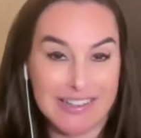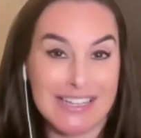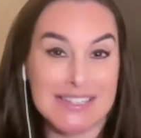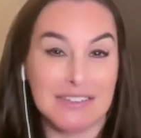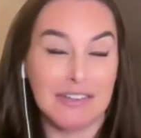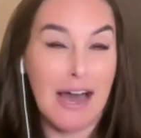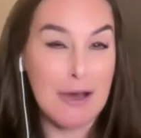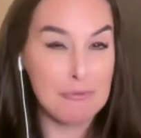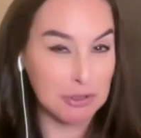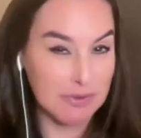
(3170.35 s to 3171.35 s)
And that's a
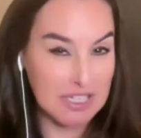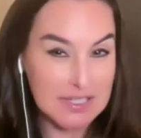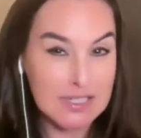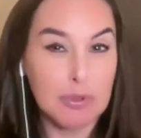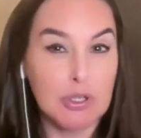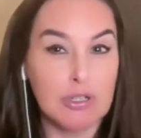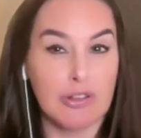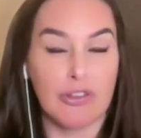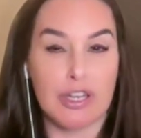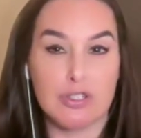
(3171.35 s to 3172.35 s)
lot more
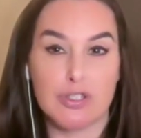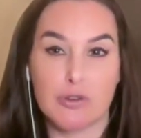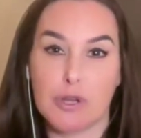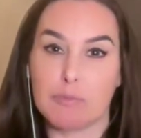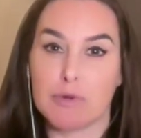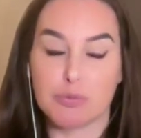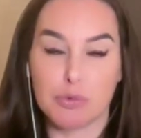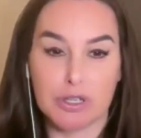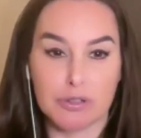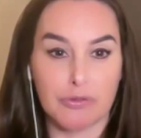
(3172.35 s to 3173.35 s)
reasonable than doing
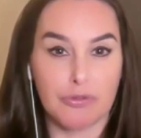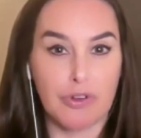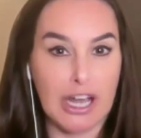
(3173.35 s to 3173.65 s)
much more